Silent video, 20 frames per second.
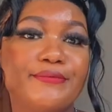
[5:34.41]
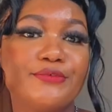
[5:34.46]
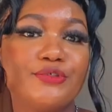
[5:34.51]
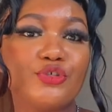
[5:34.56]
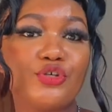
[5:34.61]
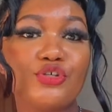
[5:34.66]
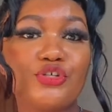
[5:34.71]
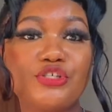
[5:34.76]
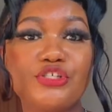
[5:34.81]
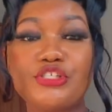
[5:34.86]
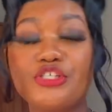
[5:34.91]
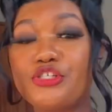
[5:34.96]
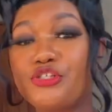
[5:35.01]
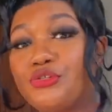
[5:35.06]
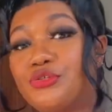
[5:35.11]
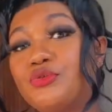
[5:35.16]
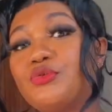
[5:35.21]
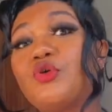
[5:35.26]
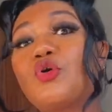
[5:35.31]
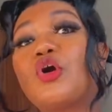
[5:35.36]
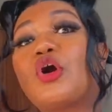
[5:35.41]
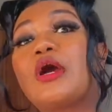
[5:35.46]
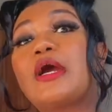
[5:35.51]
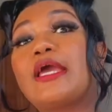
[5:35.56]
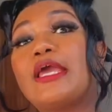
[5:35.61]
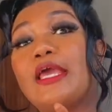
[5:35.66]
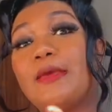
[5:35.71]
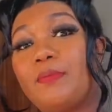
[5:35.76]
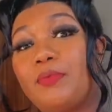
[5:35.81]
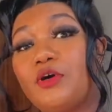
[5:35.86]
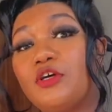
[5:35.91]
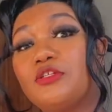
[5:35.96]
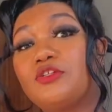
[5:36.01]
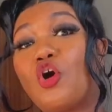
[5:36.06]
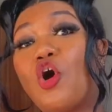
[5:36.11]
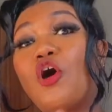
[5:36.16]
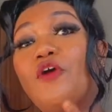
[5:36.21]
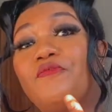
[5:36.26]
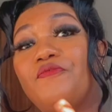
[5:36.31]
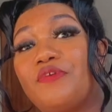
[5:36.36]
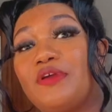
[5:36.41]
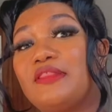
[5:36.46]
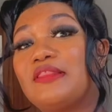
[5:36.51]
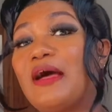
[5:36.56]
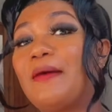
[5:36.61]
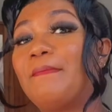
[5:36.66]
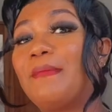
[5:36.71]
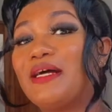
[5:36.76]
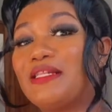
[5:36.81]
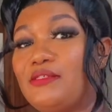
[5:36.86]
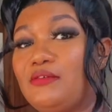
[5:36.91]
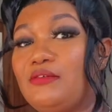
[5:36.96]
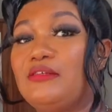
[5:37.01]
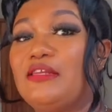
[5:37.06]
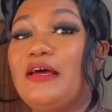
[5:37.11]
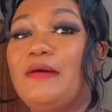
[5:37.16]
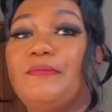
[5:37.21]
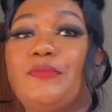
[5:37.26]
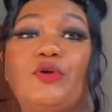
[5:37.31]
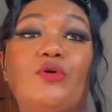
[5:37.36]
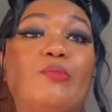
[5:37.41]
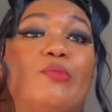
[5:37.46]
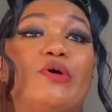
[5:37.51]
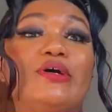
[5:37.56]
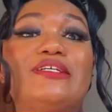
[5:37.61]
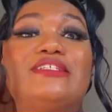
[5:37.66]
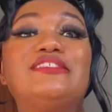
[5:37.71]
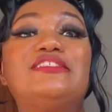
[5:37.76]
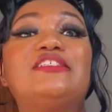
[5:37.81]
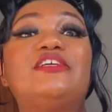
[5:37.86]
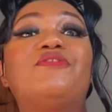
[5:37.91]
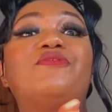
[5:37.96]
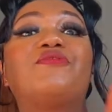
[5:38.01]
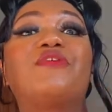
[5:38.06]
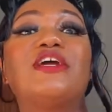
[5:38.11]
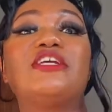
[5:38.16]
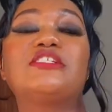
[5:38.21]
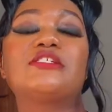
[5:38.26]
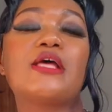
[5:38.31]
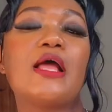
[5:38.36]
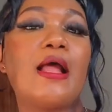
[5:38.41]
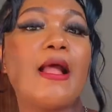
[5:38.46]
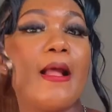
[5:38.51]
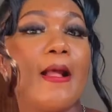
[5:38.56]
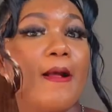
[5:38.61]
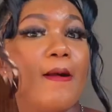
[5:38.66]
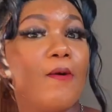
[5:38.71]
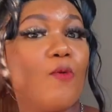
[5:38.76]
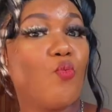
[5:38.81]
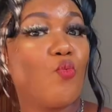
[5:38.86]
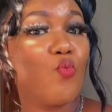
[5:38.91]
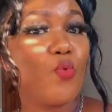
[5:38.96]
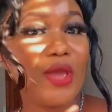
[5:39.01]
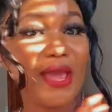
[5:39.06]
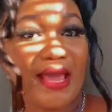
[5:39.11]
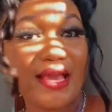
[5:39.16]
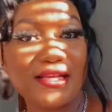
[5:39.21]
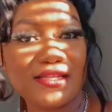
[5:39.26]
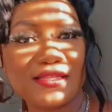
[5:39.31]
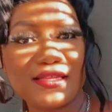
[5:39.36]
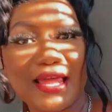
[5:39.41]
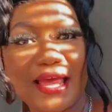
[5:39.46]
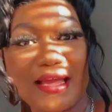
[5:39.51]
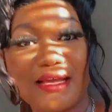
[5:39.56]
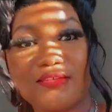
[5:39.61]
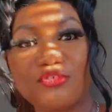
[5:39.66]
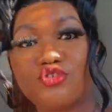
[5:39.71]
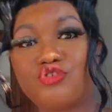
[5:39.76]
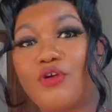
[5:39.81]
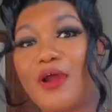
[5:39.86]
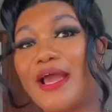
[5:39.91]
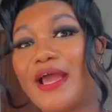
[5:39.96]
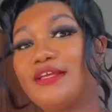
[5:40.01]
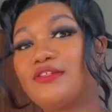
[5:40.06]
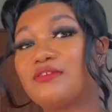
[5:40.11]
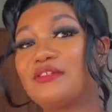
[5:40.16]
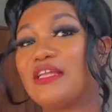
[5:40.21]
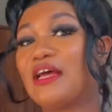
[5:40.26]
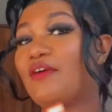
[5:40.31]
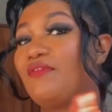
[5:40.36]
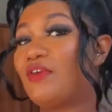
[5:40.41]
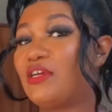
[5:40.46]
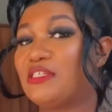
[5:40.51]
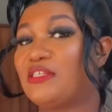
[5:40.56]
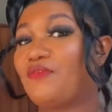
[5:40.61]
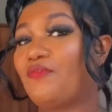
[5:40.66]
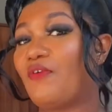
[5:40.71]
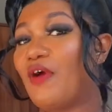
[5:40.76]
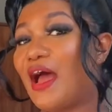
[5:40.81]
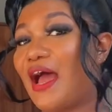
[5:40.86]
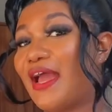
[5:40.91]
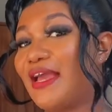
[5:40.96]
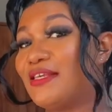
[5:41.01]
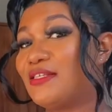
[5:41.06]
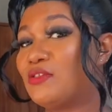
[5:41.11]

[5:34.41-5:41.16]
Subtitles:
So you need to keep on offering that particular meal, but in different ways, like try to diversify.